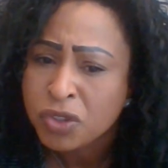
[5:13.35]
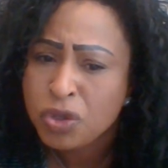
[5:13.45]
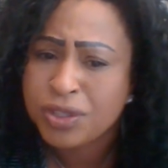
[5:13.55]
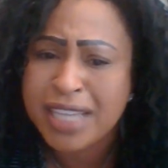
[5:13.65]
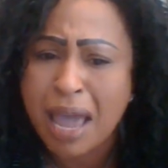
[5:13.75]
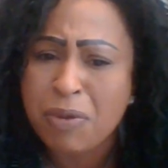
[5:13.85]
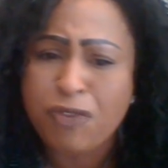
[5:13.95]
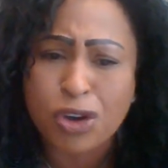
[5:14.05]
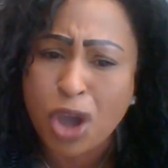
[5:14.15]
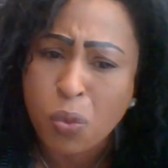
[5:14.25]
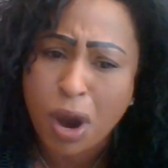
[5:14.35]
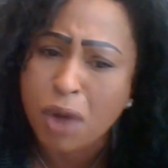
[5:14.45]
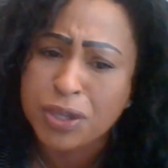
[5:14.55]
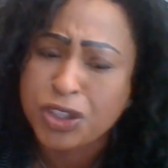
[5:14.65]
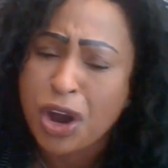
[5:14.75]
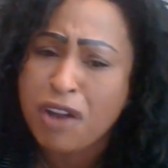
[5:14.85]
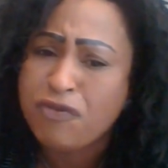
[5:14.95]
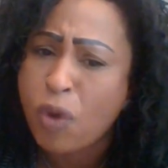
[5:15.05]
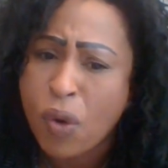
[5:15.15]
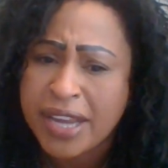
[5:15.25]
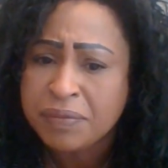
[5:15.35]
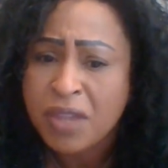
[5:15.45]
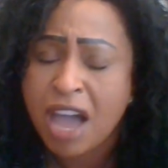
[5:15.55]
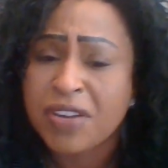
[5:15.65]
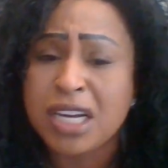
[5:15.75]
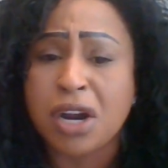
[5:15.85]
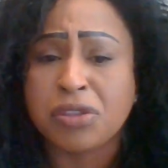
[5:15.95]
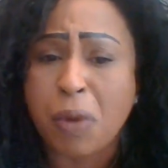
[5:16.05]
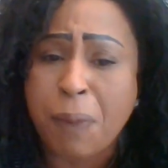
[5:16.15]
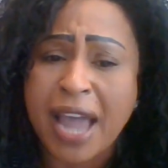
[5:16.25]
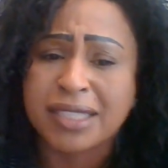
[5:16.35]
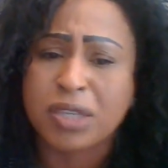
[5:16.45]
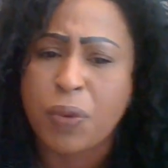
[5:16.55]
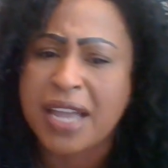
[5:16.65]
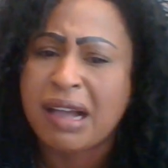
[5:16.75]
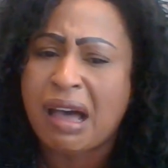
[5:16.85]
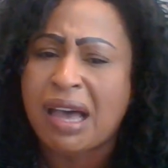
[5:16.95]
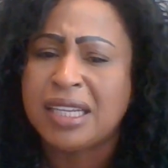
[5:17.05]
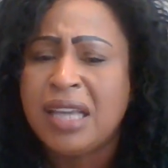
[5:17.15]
You said before your word returned void, heaven and earth will pass away, God.